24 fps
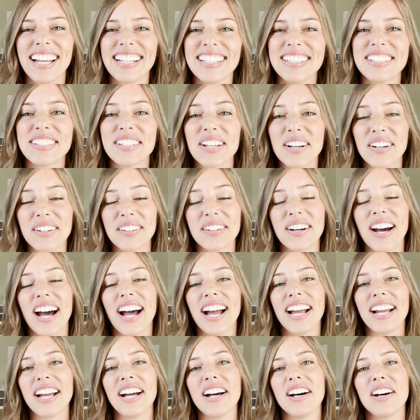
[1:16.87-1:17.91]
So,
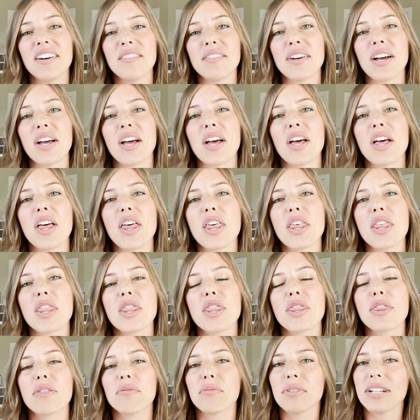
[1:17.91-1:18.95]
I have
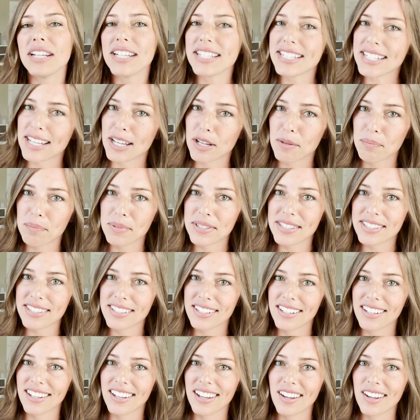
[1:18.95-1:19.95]
3 tips